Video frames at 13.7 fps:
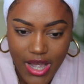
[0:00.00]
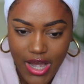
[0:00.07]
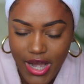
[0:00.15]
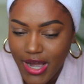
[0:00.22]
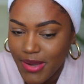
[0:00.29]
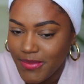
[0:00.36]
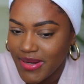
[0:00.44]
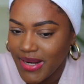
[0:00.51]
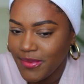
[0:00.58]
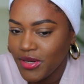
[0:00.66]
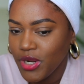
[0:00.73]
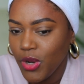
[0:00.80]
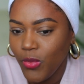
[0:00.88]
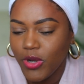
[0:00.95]
um let
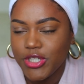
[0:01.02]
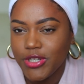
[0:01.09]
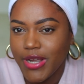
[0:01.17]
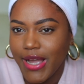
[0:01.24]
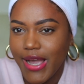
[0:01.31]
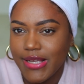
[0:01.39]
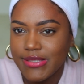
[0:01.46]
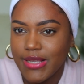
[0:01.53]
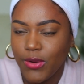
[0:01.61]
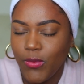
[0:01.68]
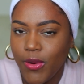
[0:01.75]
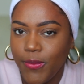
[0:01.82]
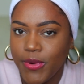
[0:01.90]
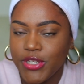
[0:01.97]
me know what you guys
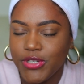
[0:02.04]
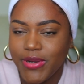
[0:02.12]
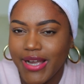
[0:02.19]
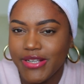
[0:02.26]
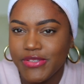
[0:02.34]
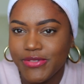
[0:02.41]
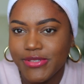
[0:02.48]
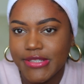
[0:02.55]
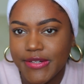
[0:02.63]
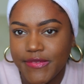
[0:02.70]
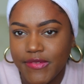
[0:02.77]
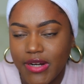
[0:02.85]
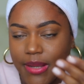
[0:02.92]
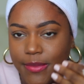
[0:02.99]
what would you guys do
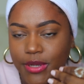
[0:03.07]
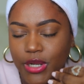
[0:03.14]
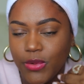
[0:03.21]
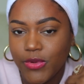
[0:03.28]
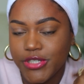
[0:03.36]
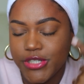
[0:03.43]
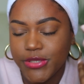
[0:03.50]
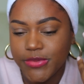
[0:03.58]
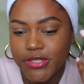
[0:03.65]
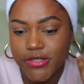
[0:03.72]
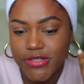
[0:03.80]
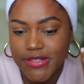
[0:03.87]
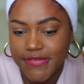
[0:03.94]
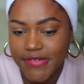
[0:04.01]
different let me know what you would
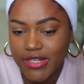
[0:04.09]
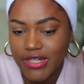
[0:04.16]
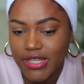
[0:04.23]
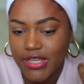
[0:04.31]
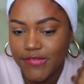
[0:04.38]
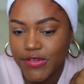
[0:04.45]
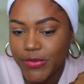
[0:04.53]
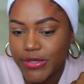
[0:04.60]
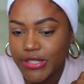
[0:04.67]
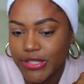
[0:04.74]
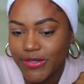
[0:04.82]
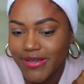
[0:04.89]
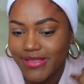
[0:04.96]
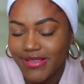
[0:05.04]
do differently if you were
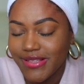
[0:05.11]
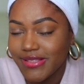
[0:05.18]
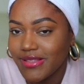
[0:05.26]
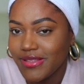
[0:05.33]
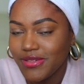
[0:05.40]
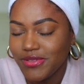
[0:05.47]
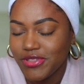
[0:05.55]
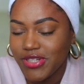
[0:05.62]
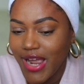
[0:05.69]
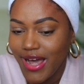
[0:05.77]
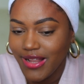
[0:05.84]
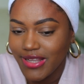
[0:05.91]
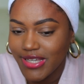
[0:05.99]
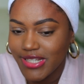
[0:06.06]
doing this little
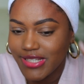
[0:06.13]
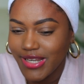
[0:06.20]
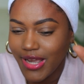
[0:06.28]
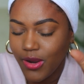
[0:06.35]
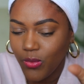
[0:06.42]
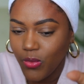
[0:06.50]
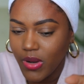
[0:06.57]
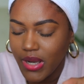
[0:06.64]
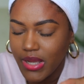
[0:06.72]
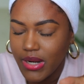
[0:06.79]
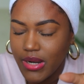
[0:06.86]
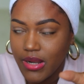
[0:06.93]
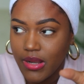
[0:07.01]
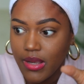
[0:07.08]
challenge like what